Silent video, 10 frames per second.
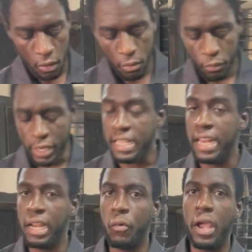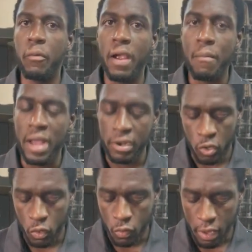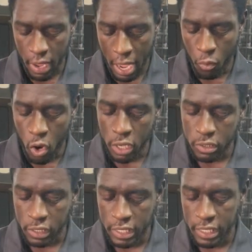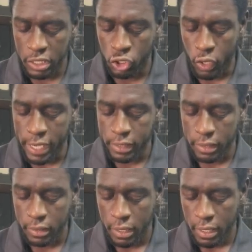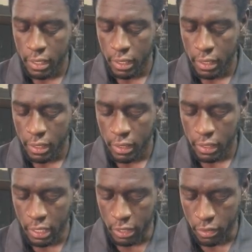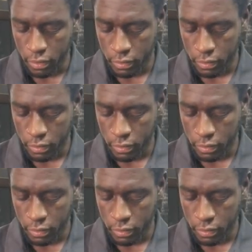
presently where I'm at now, I want to heat the joint here.